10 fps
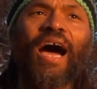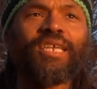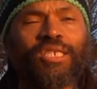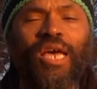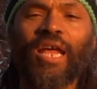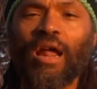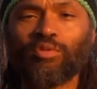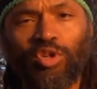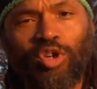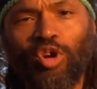decided I
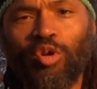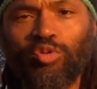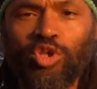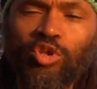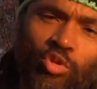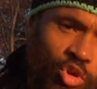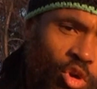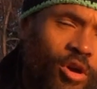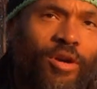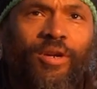was going to go to New
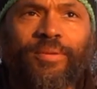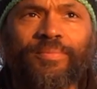York